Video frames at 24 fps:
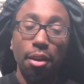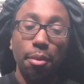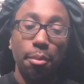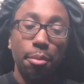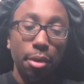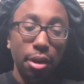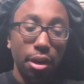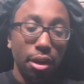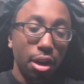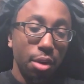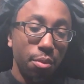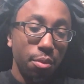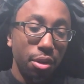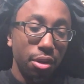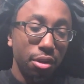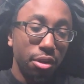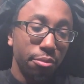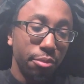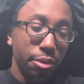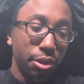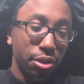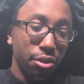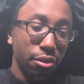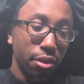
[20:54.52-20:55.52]
But I wanted
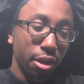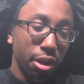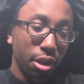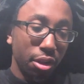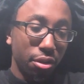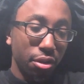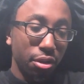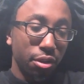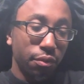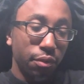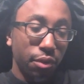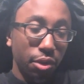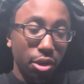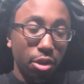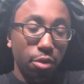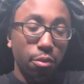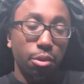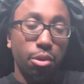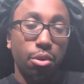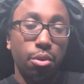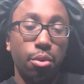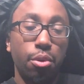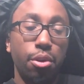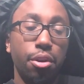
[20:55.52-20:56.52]
to make sure I get this video
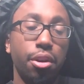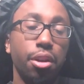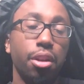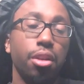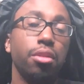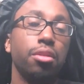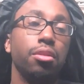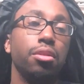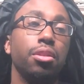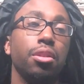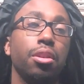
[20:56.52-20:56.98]
recorded.